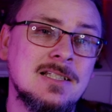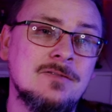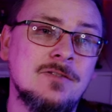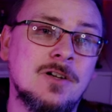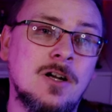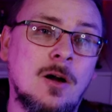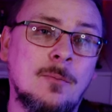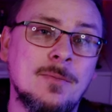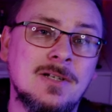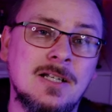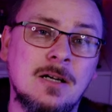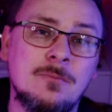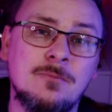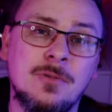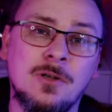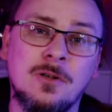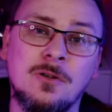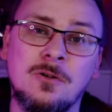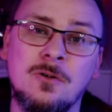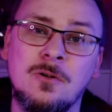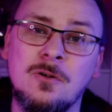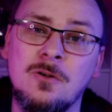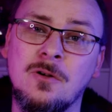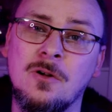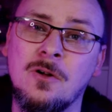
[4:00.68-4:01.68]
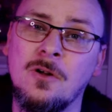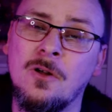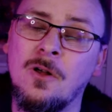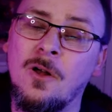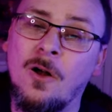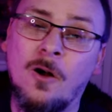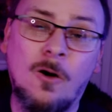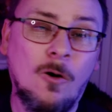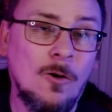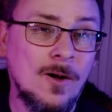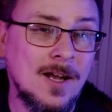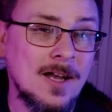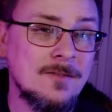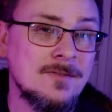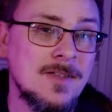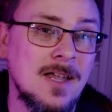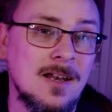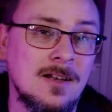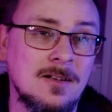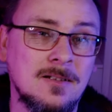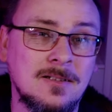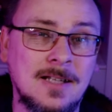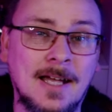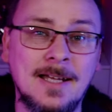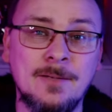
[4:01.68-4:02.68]
leave a comment down below or give
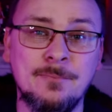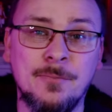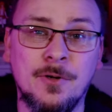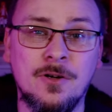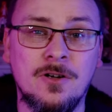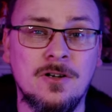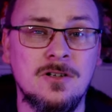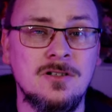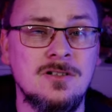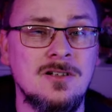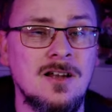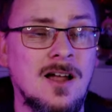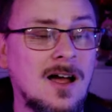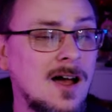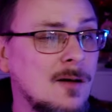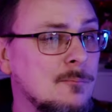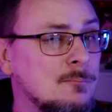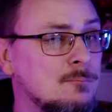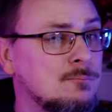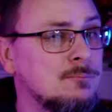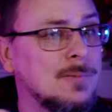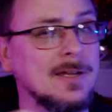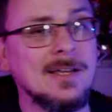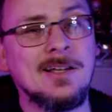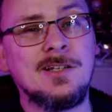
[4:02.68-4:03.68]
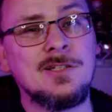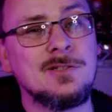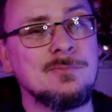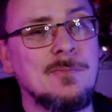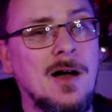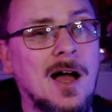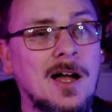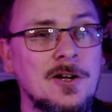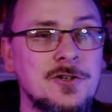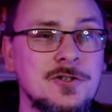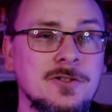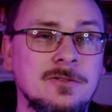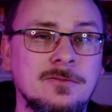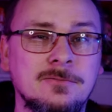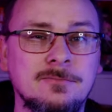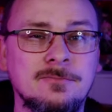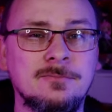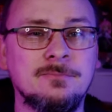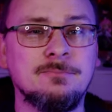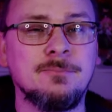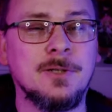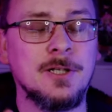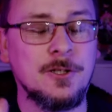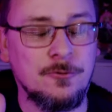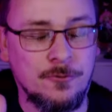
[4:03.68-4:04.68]
that like button a big smash.
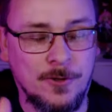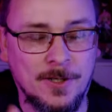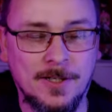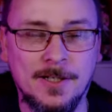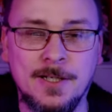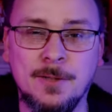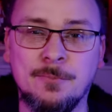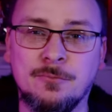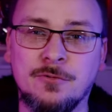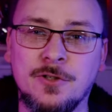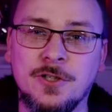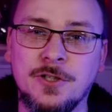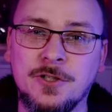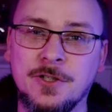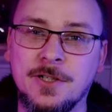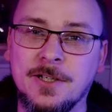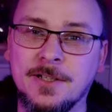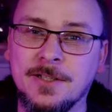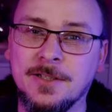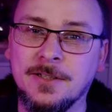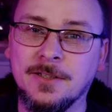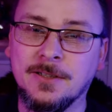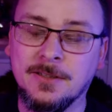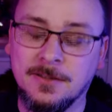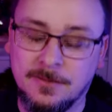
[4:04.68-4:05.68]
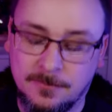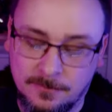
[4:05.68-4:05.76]
Be greatly appreciated.